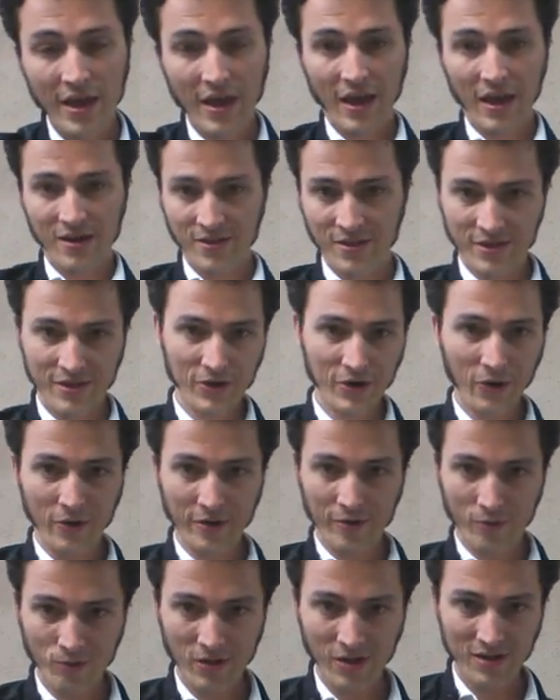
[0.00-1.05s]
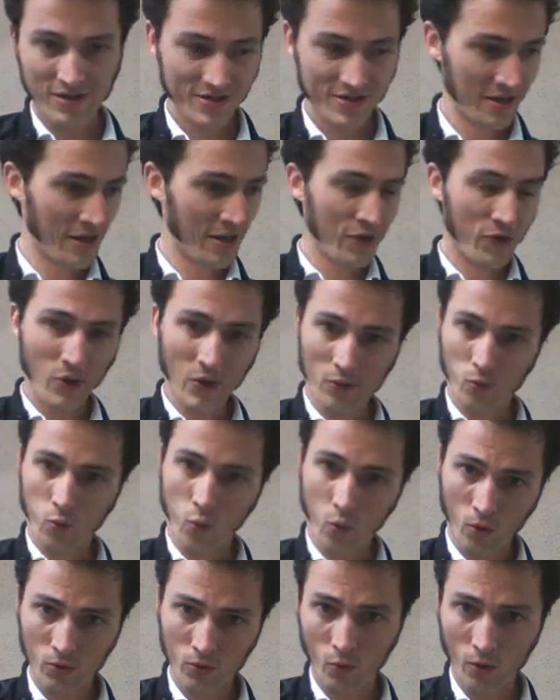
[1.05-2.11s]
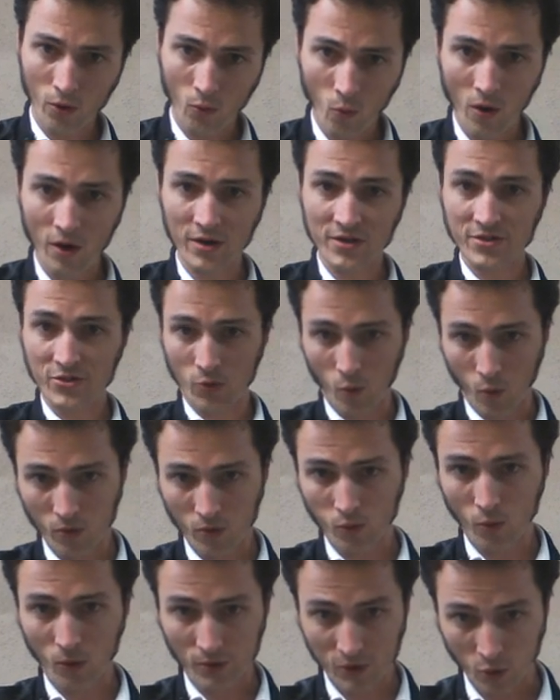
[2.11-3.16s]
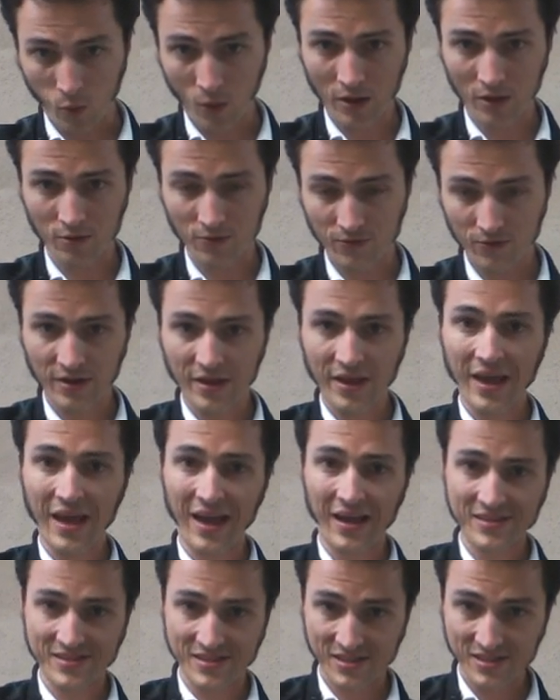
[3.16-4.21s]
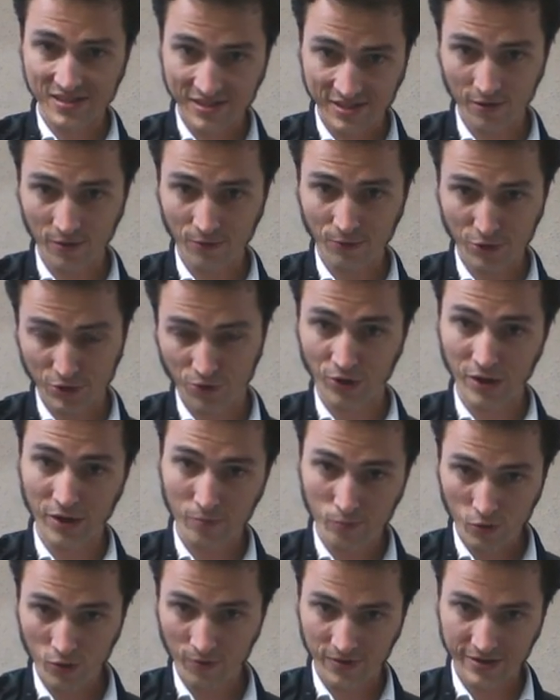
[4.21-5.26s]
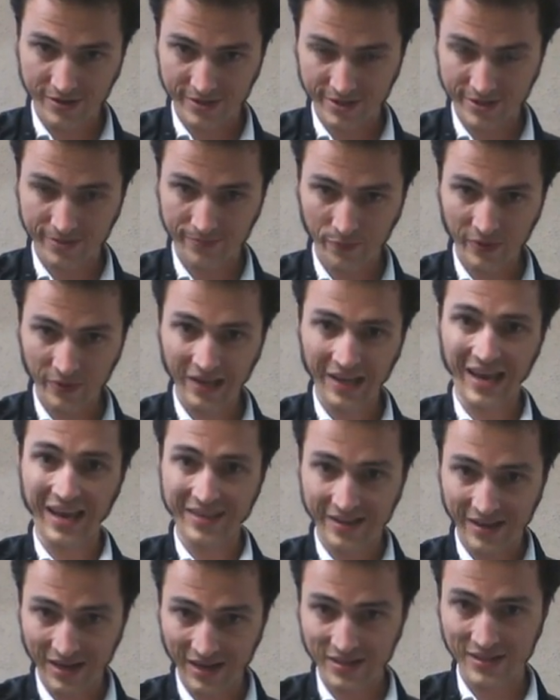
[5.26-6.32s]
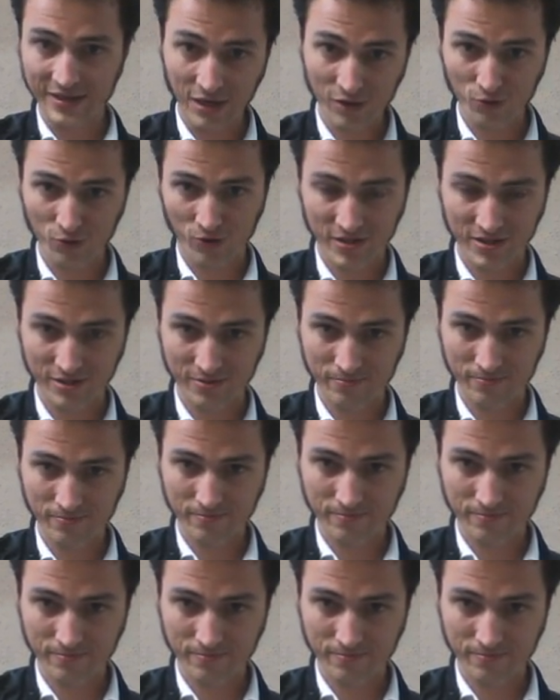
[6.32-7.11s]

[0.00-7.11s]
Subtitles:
And then you don't even realize you had World War I to World War XII as silver screen movies in the 1800s.